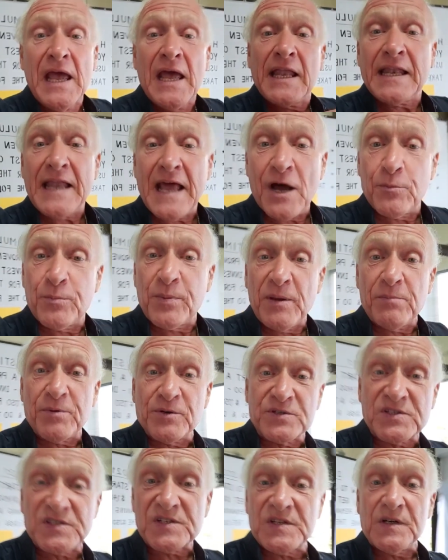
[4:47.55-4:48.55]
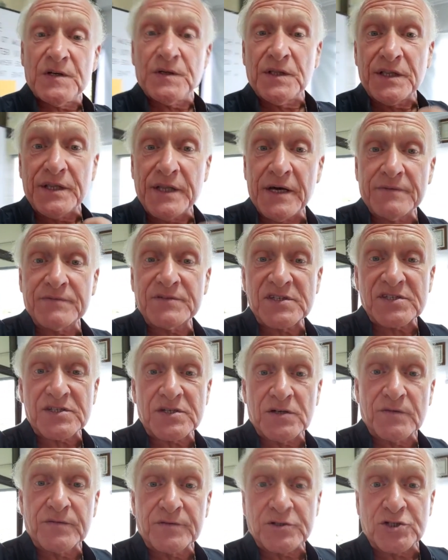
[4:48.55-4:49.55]
Now people still love
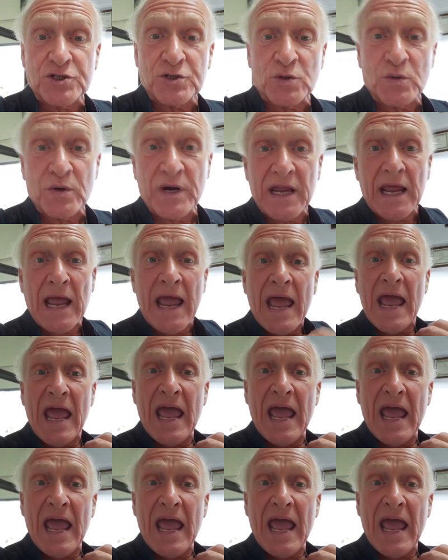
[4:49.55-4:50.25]
silver jewelry